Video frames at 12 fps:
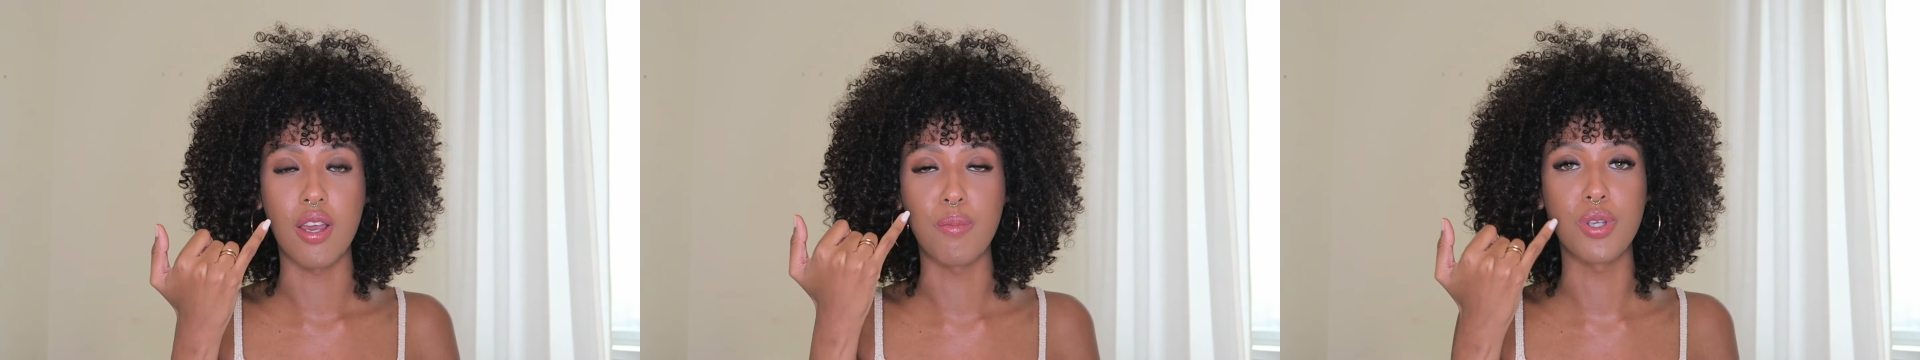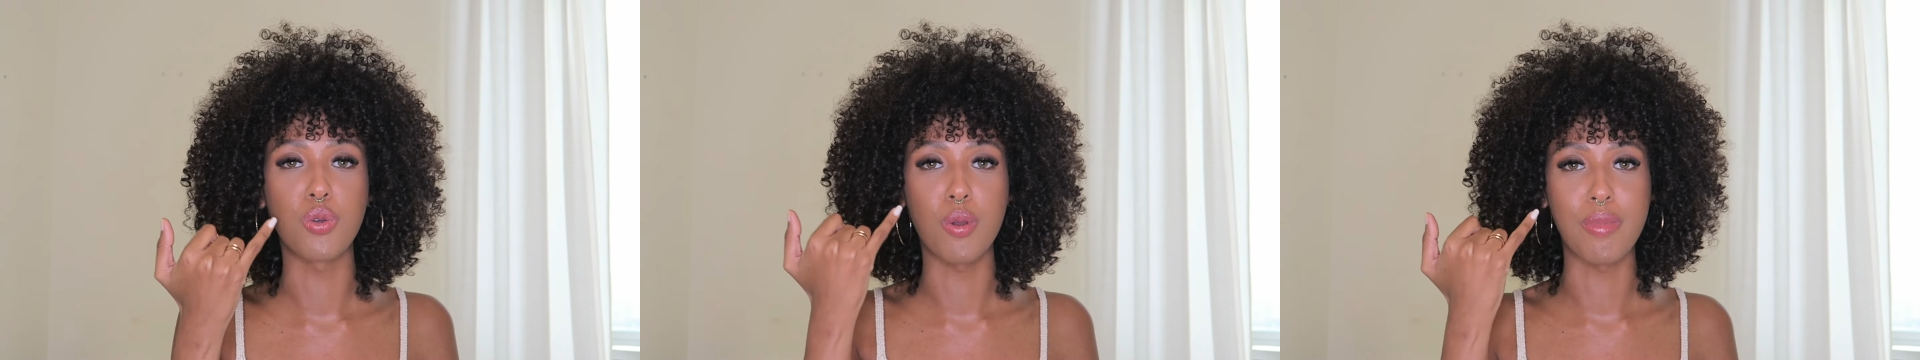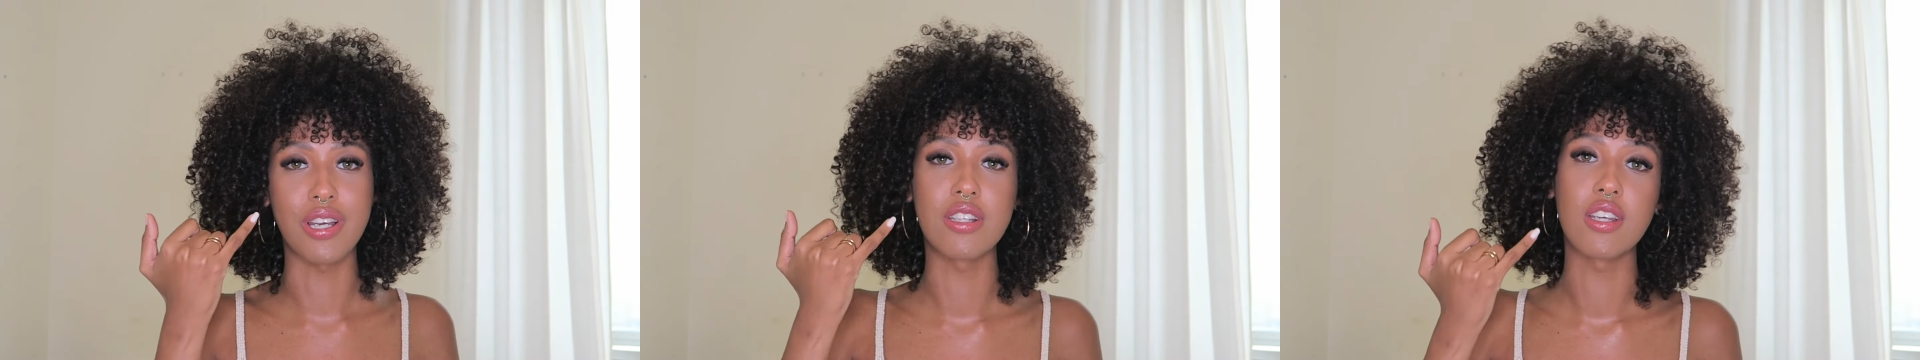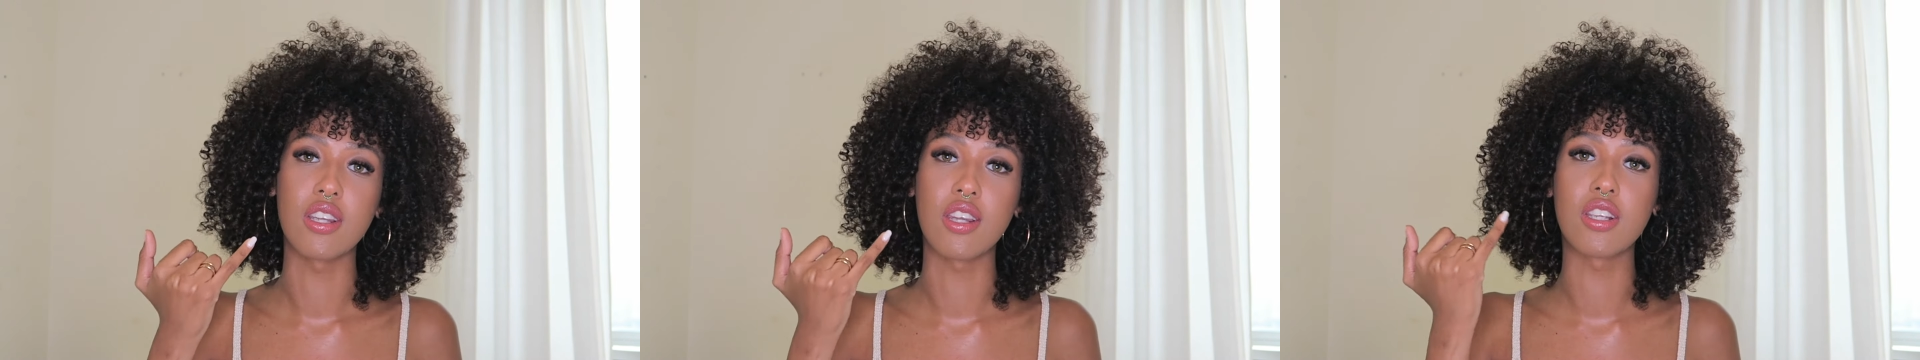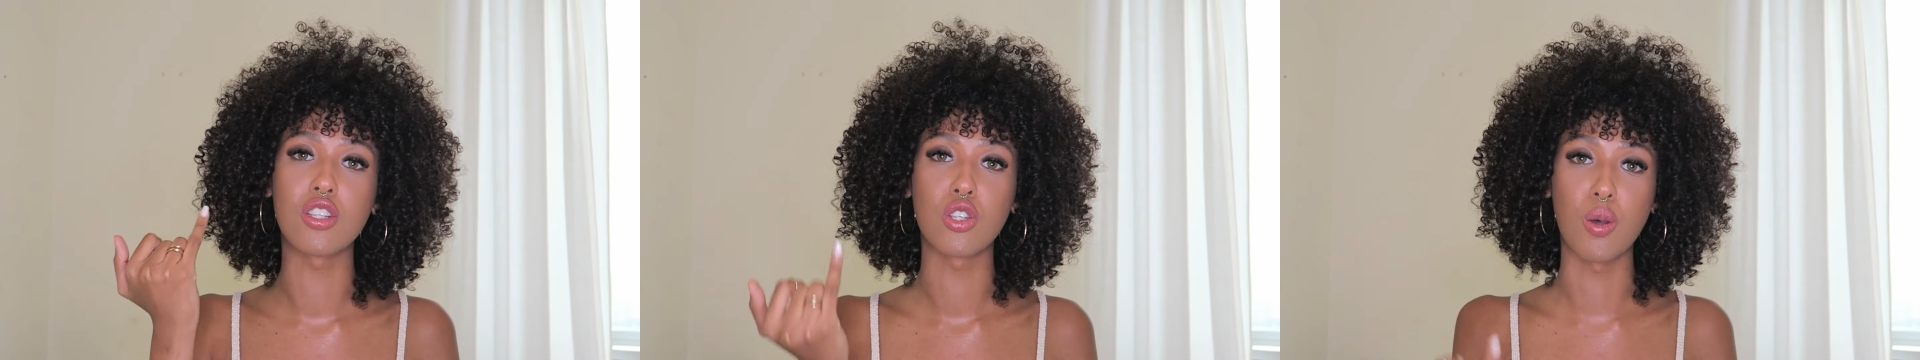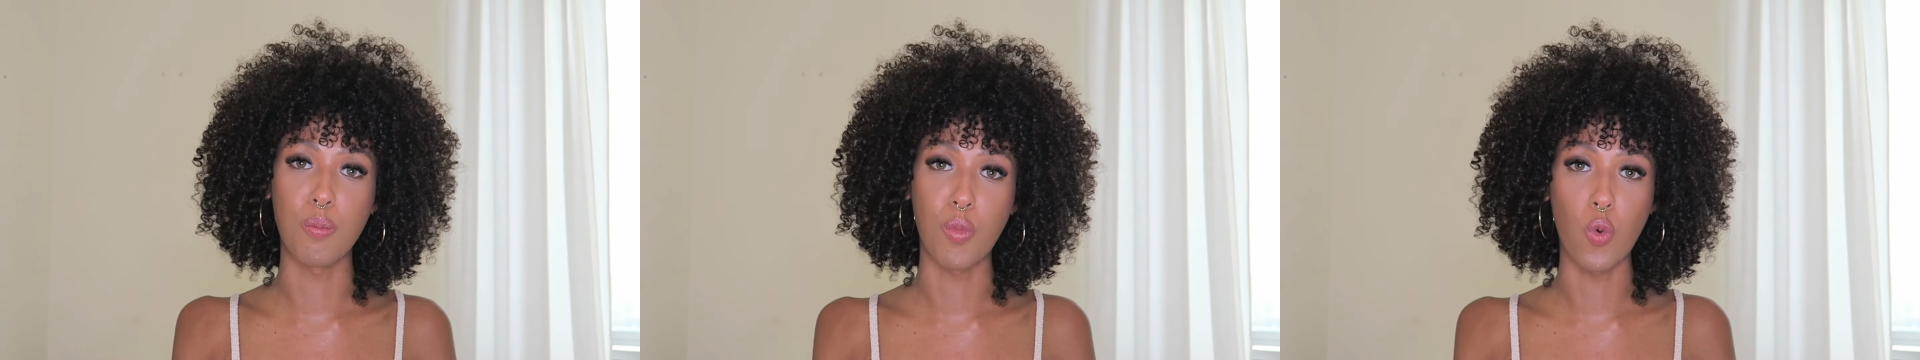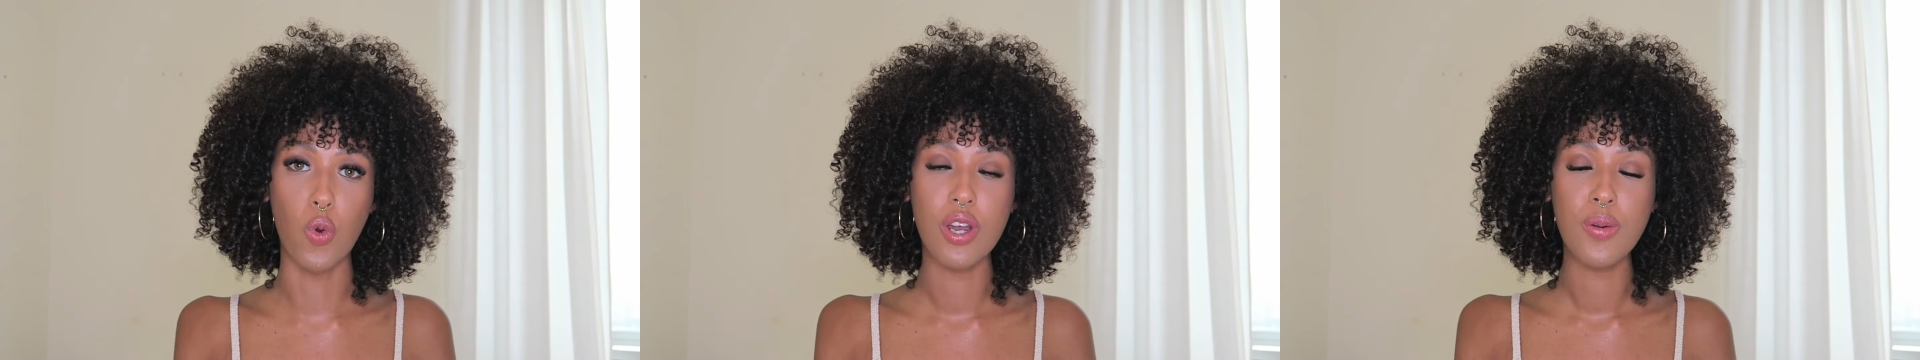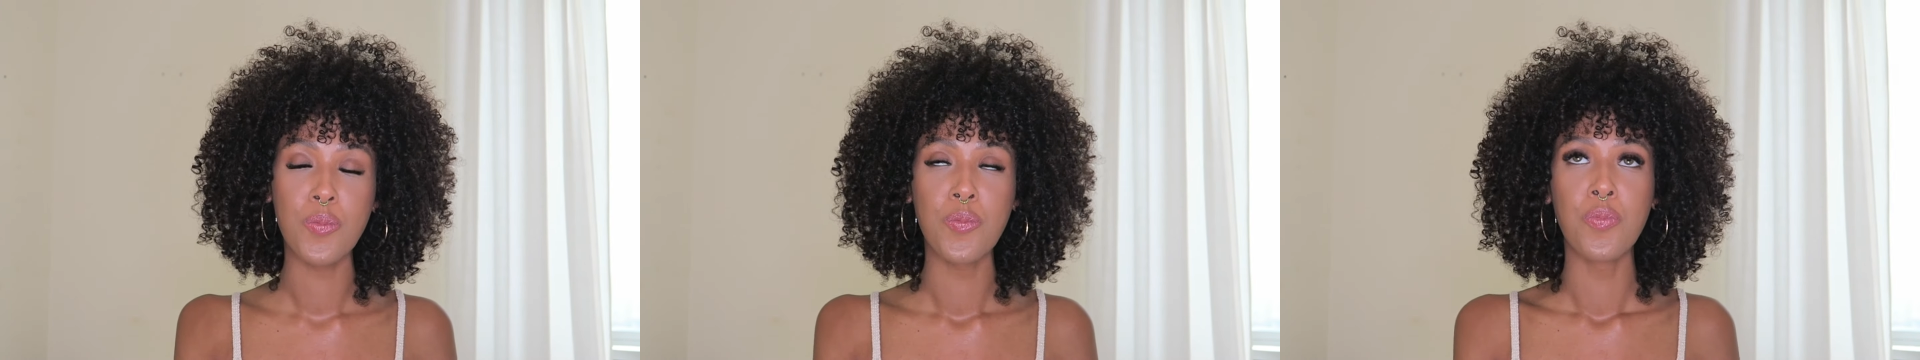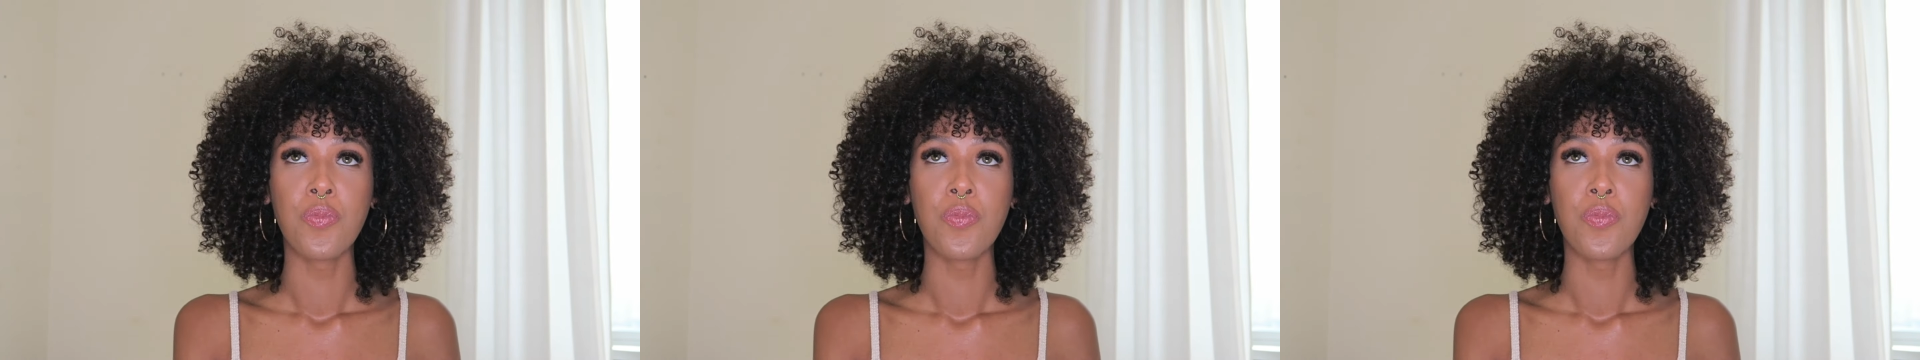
between my teeth some more.